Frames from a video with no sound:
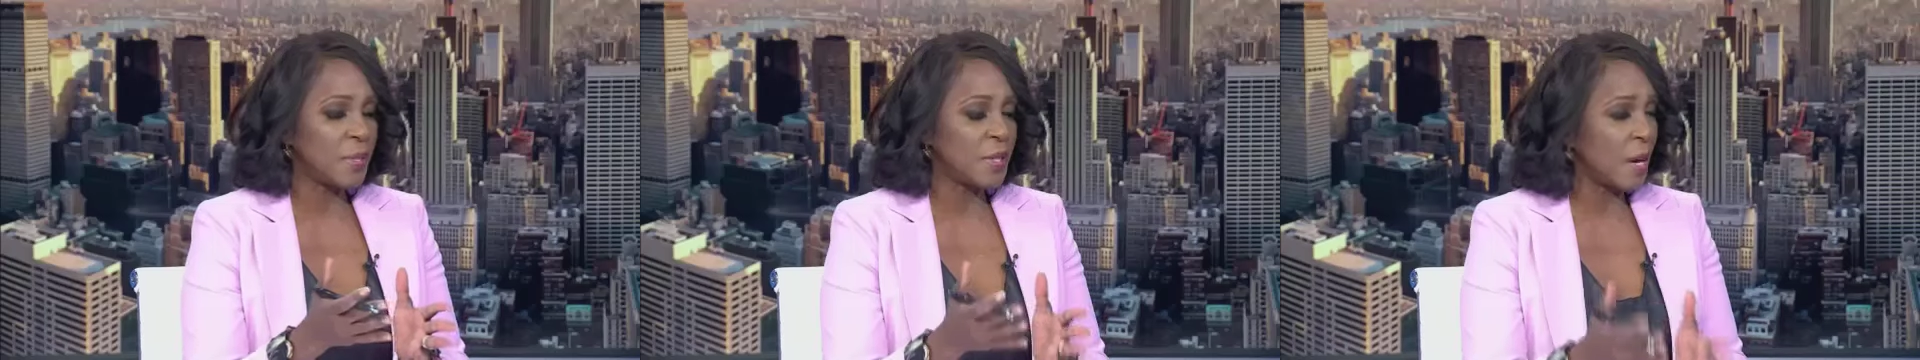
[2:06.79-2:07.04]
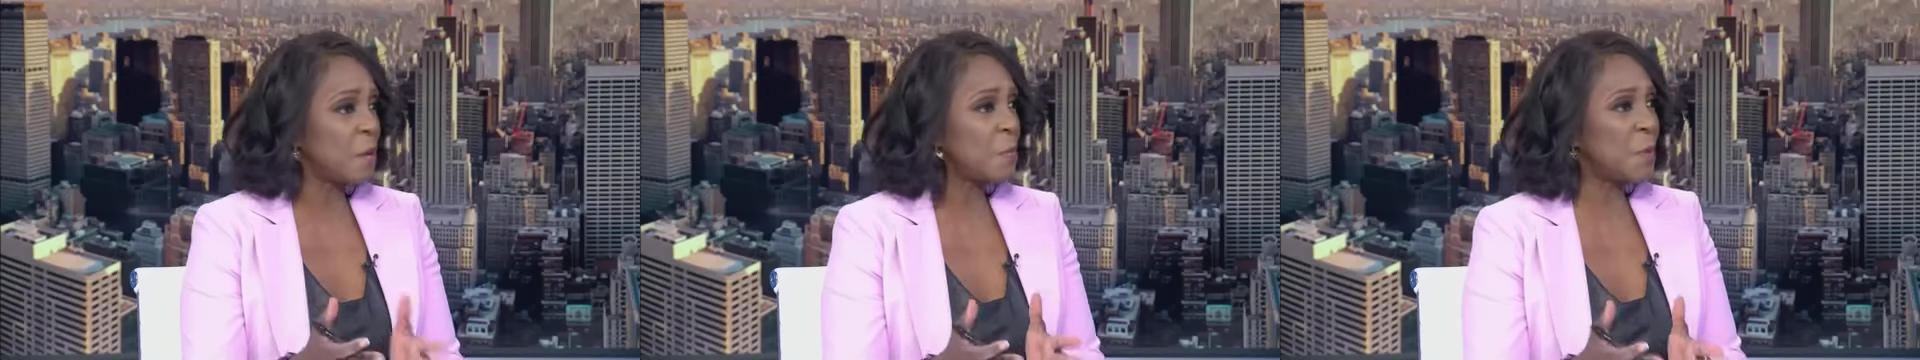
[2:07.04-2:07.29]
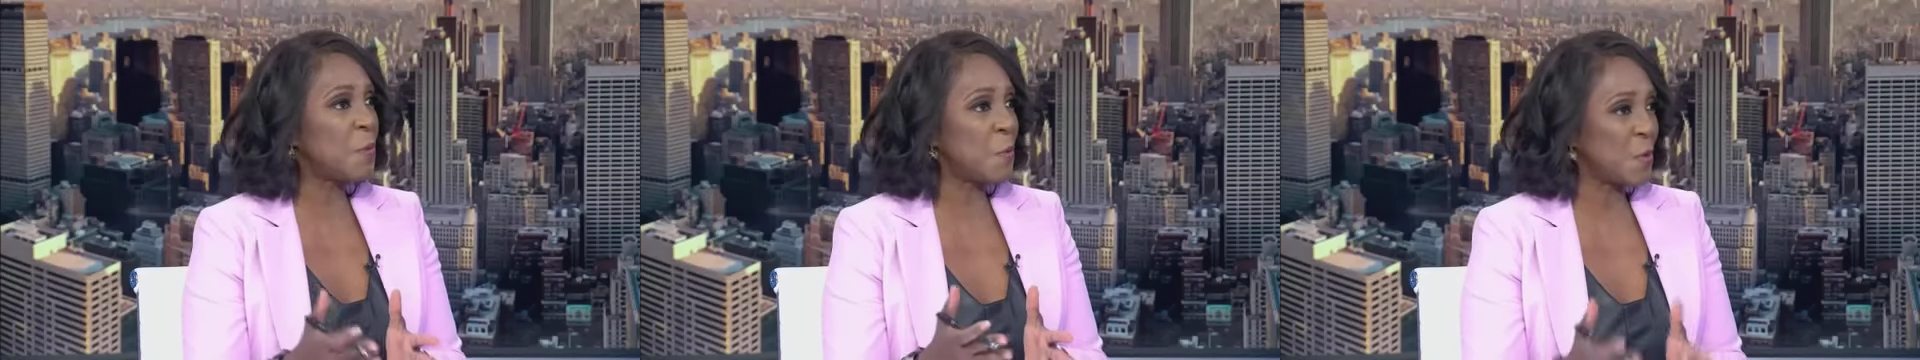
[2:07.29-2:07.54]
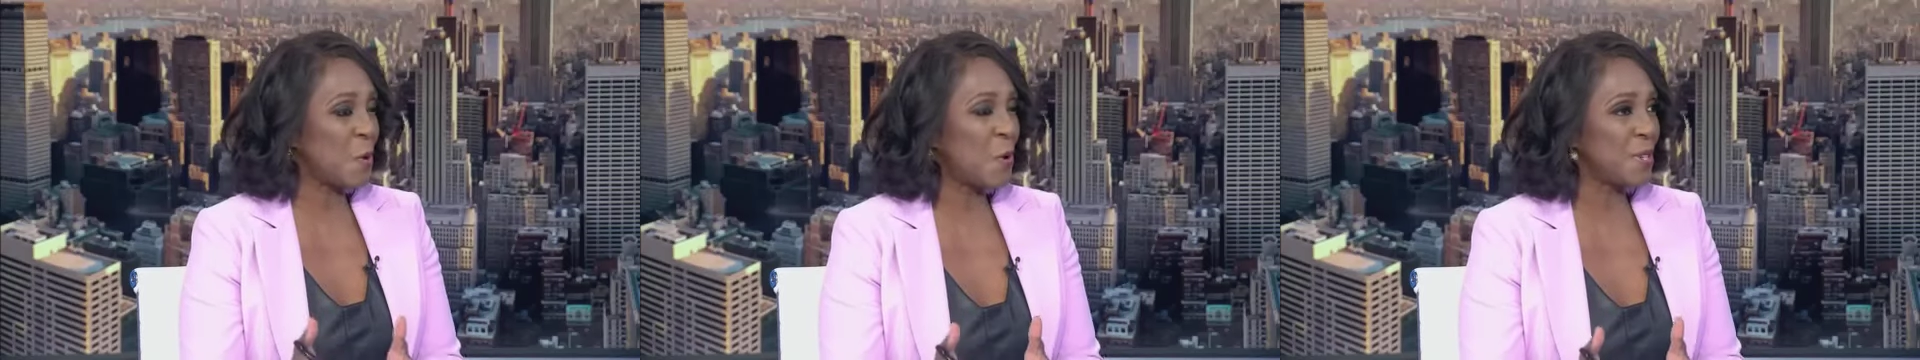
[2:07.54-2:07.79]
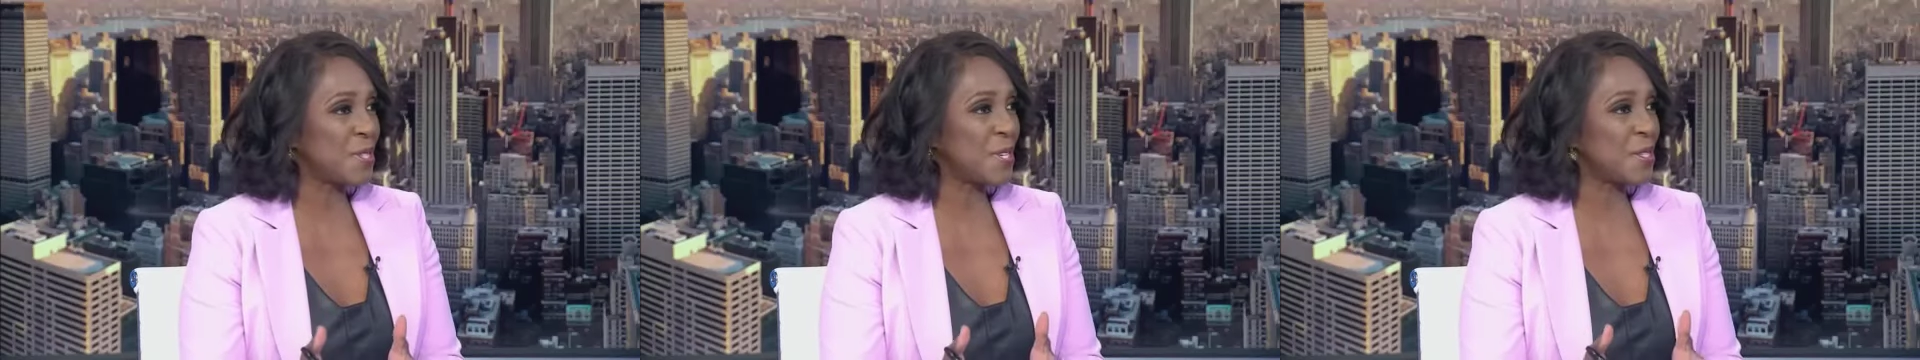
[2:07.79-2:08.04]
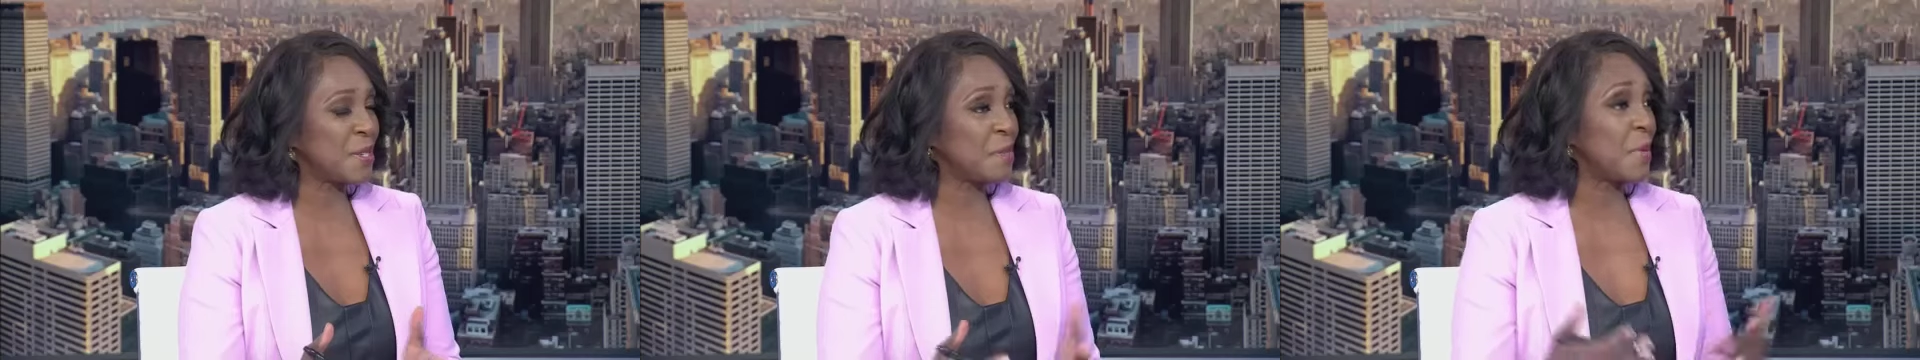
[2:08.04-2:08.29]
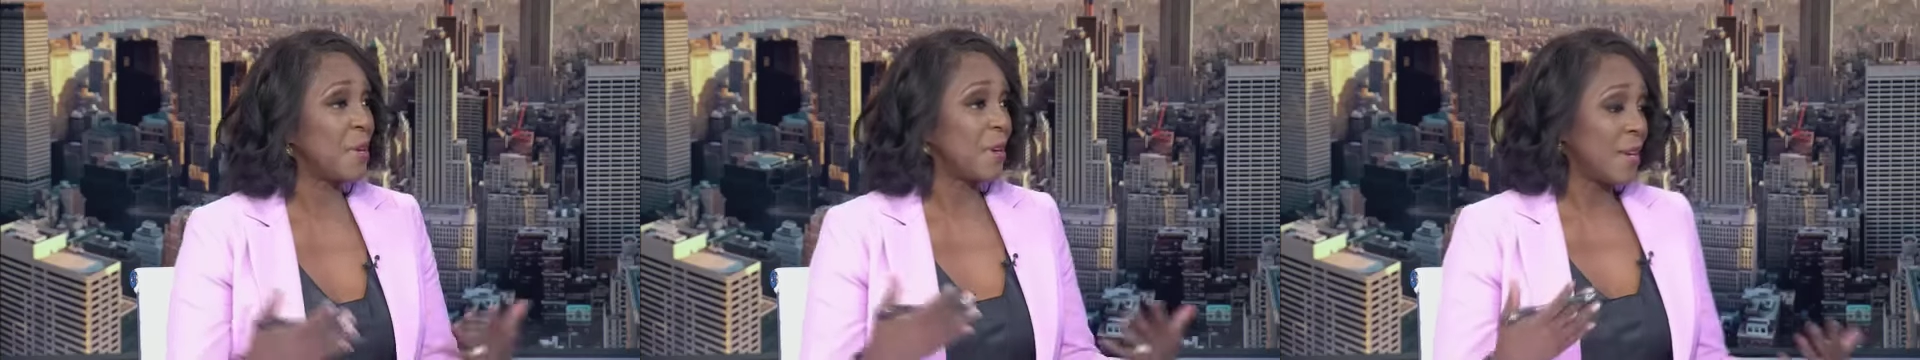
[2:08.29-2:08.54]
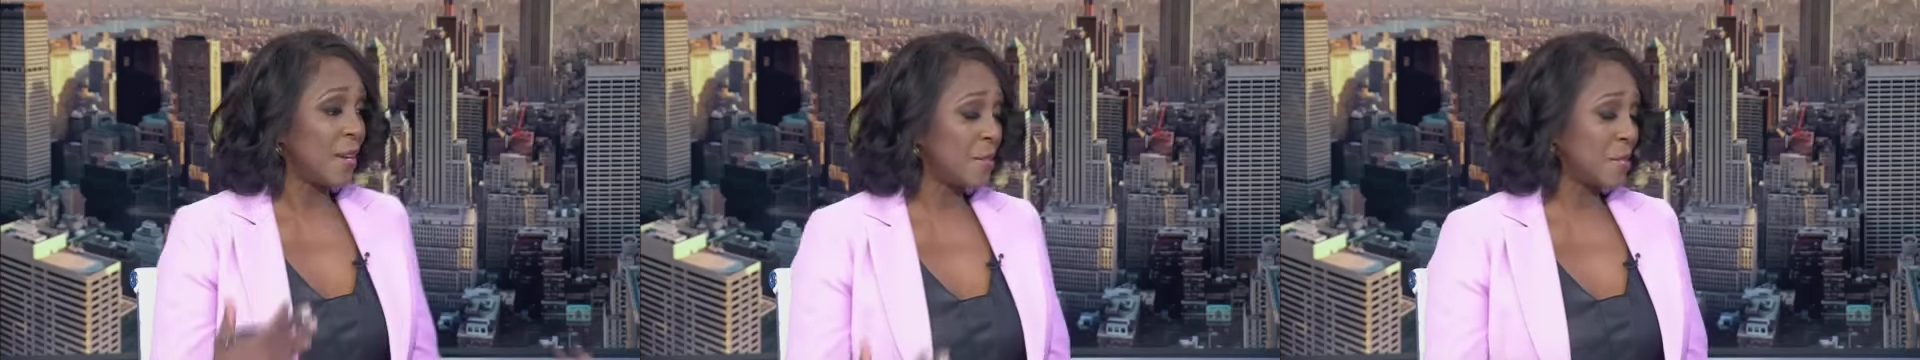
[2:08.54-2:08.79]
young people with autism
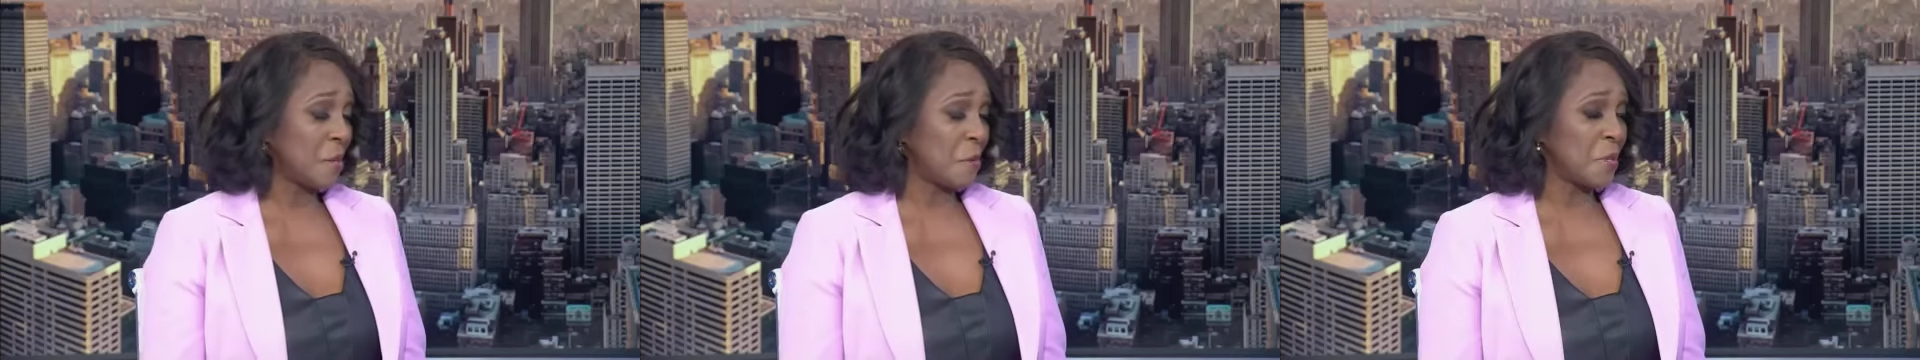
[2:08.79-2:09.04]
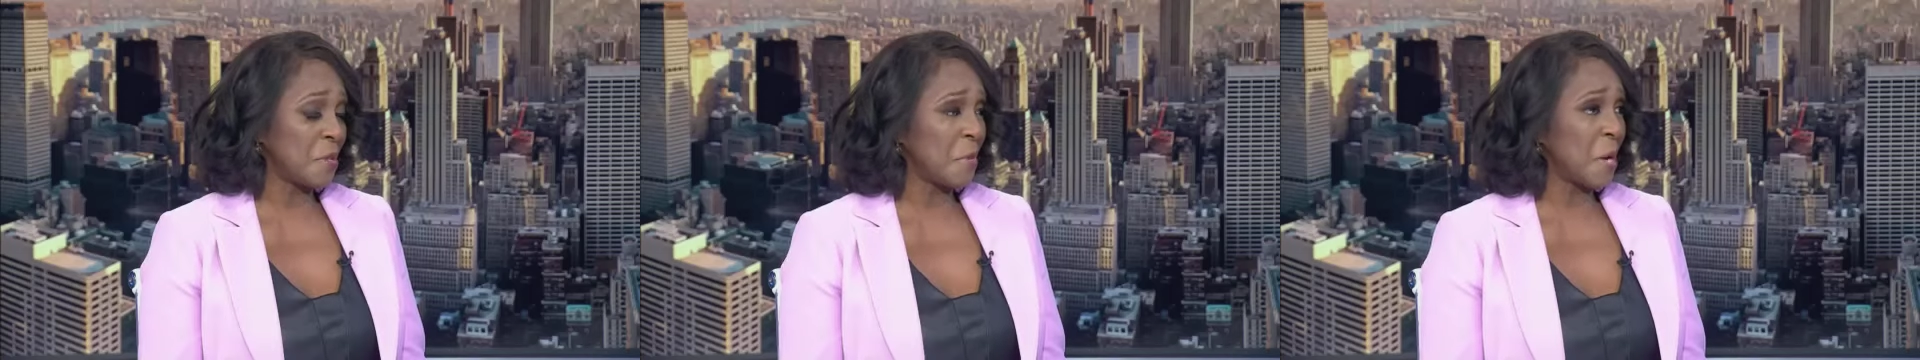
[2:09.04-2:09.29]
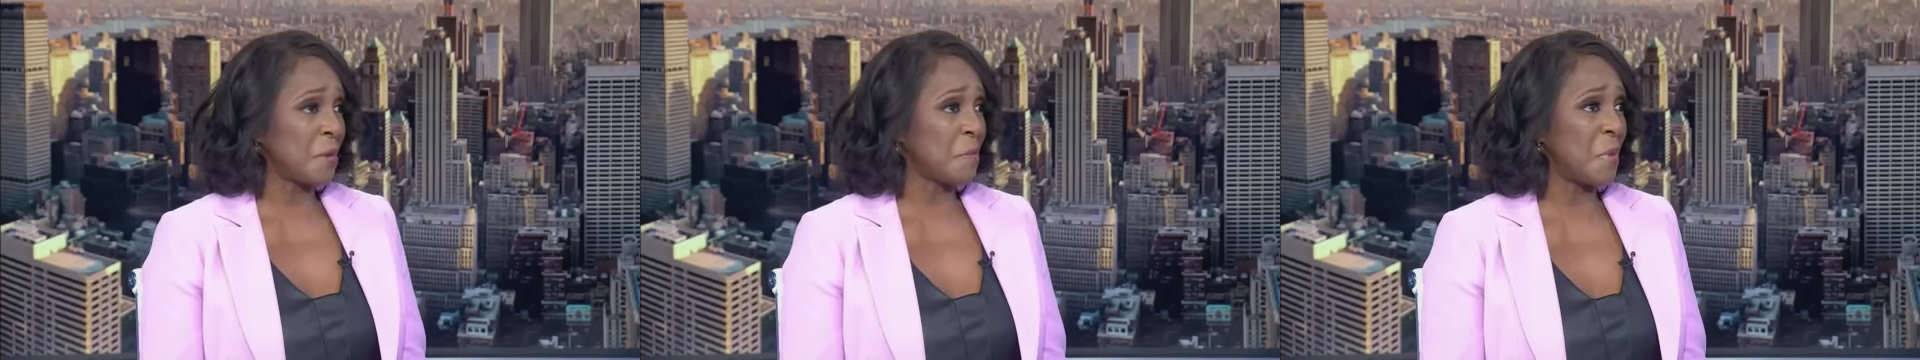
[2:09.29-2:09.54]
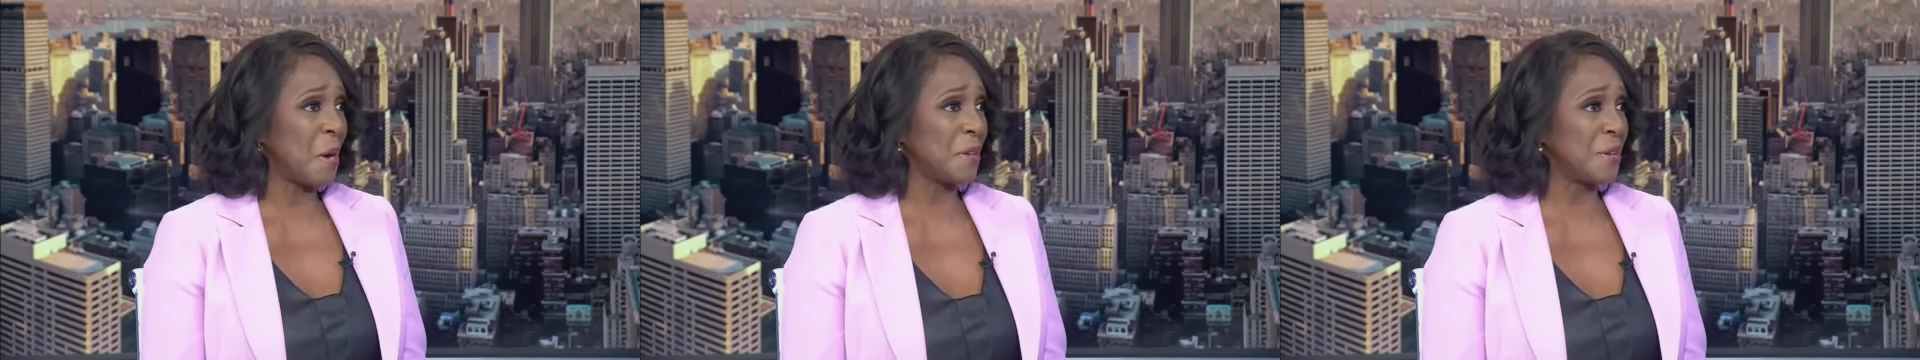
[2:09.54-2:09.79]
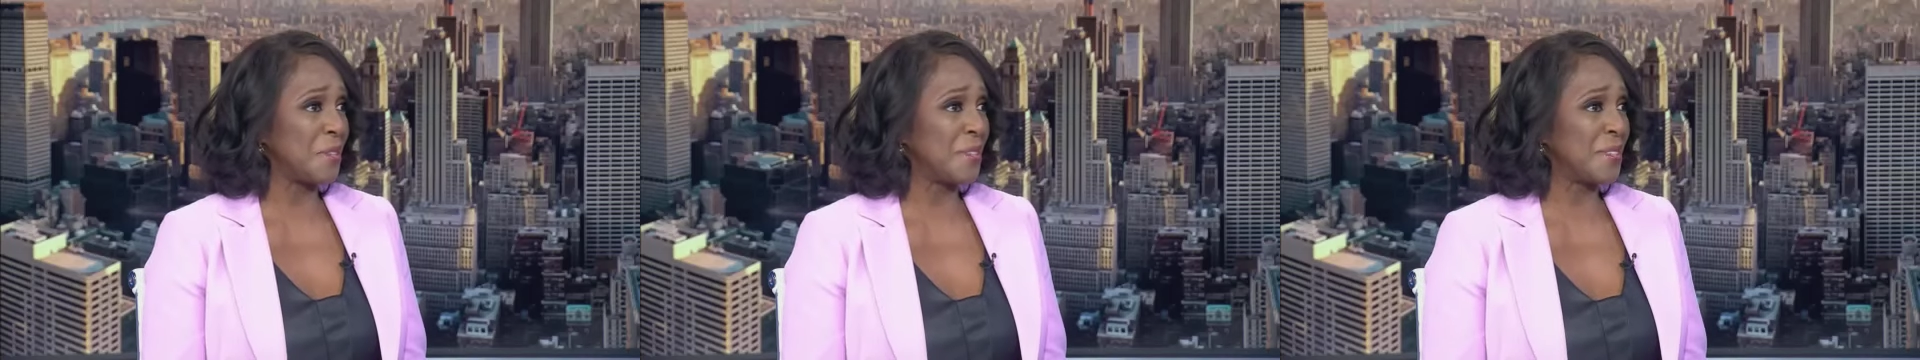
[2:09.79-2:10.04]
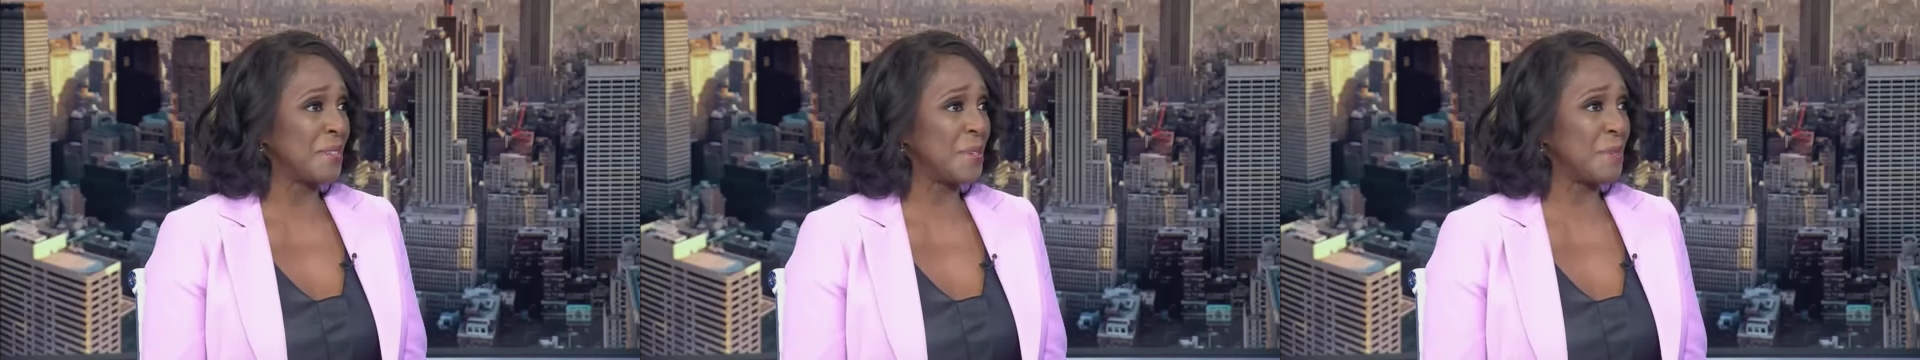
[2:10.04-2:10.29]
and showing them how to model.